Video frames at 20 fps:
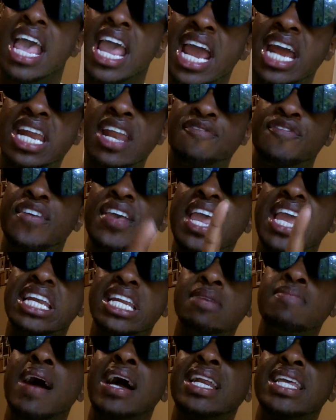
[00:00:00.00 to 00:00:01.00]
And if
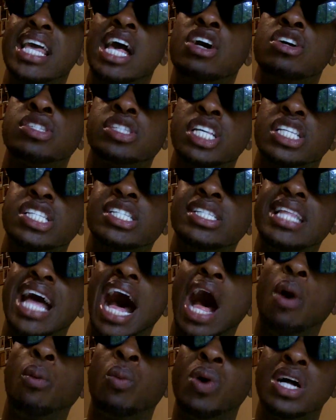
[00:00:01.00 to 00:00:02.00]
anybody else does
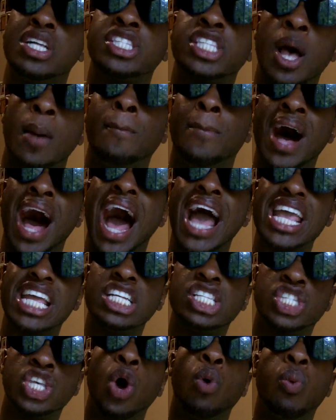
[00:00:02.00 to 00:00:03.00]
not want to buy
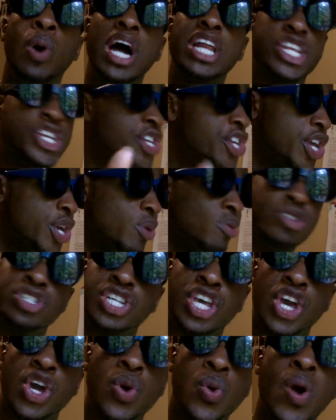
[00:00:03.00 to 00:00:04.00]
into what you
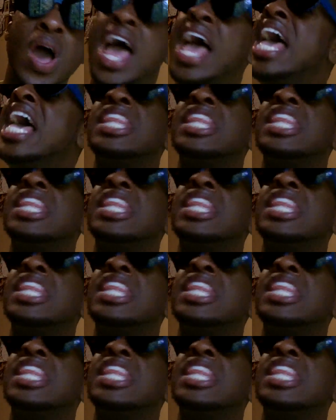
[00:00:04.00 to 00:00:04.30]
do,